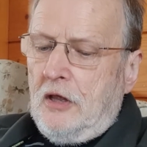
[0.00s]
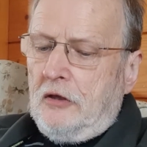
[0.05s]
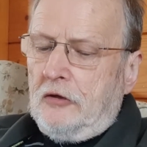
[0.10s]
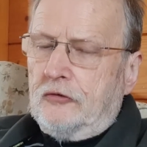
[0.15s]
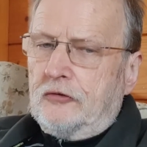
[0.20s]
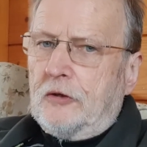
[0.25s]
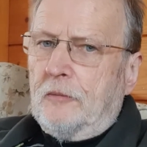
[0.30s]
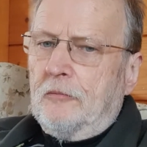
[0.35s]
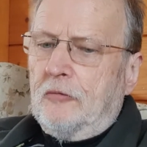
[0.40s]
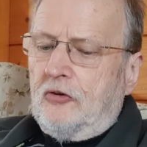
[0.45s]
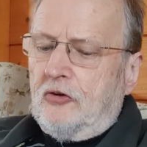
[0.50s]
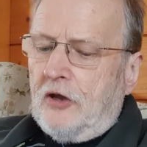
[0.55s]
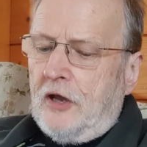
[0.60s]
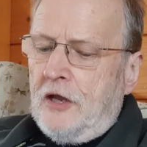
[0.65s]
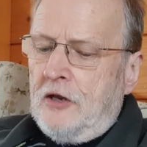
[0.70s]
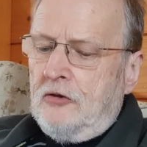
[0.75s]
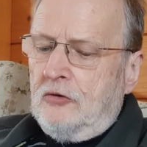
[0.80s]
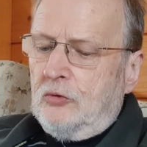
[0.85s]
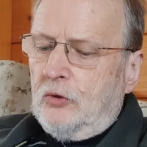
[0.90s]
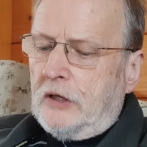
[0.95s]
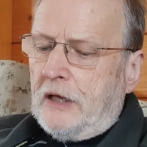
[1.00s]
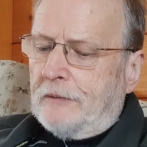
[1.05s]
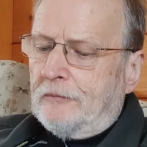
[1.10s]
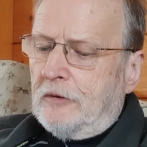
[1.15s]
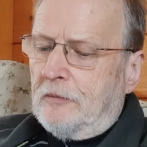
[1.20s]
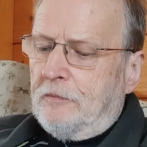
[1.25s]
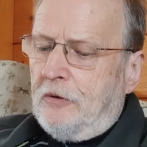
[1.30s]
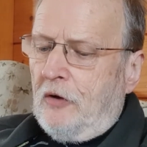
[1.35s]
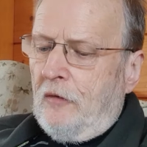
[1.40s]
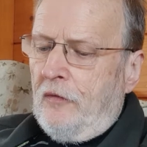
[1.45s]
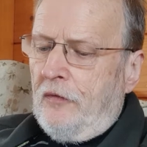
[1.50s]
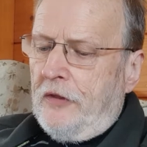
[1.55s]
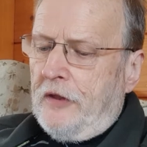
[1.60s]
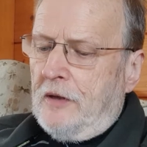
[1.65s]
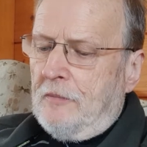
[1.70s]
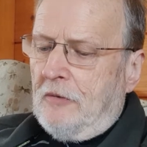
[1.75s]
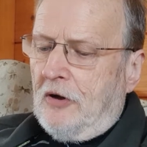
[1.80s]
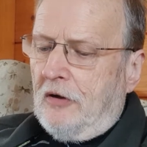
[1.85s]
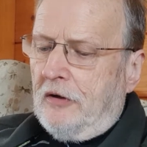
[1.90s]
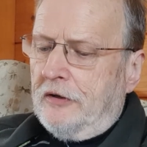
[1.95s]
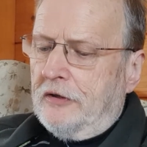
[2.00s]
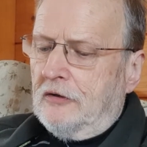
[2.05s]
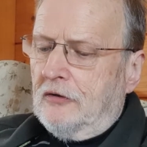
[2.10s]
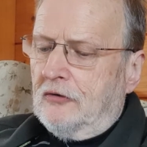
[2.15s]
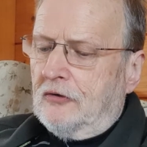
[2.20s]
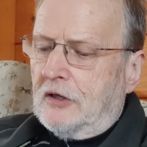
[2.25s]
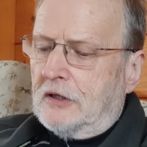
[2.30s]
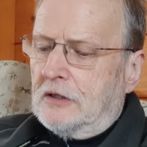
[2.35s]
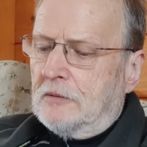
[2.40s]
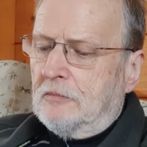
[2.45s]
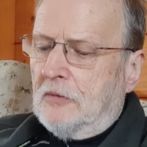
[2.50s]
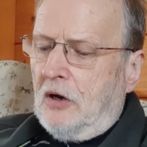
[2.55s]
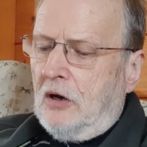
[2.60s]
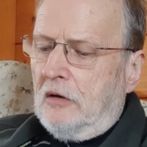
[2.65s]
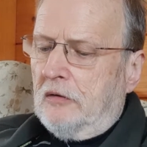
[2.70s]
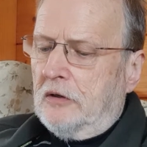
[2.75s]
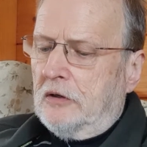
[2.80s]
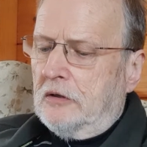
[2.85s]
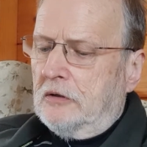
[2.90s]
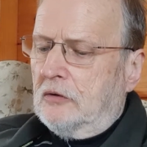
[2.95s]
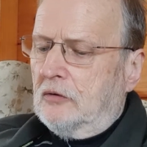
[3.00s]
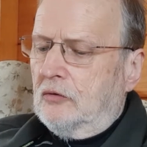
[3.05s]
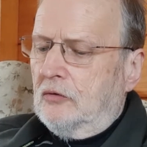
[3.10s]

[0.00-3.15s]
some change will come upon their minds and the Mara